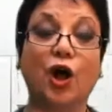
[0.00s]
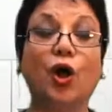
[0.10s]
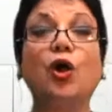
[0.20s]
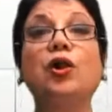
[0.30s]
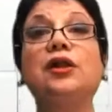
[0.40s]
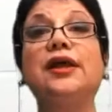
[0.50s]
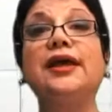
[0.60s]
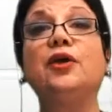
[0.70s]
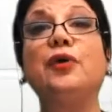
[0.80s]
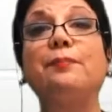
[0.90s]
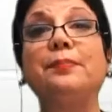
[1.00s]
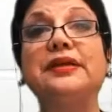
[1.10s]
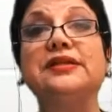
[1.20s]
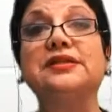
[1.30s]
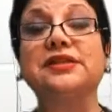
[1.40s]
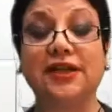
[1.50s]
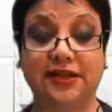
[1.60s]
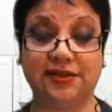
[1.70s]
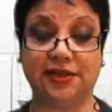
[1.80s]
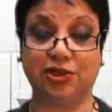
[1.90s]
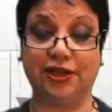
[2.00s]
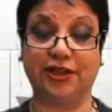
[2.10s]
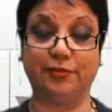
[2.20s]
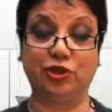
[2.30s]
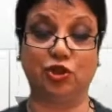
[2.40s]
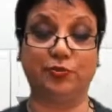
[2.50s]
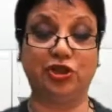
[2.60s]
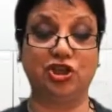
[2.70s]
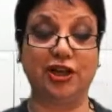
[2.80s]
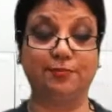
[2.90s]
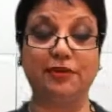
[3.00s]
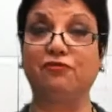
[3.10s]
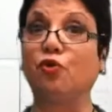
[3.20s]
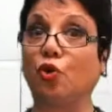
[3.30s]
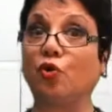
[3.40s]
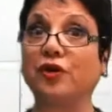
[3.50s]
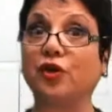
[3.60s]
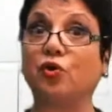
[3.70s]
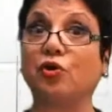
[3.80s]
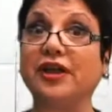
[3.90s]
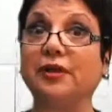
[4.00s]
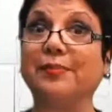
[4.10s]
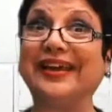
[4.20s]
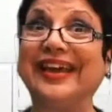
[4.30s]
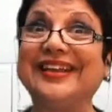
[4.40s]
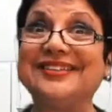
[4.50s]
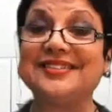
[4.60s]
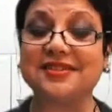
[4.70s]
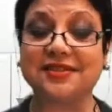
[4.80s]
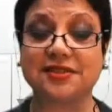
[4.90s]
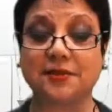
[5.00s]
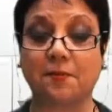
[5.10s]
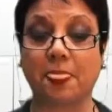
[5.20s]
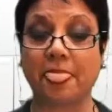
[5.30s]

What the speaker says: All equipment, ladies and gentlemen, should be checked before recording begins.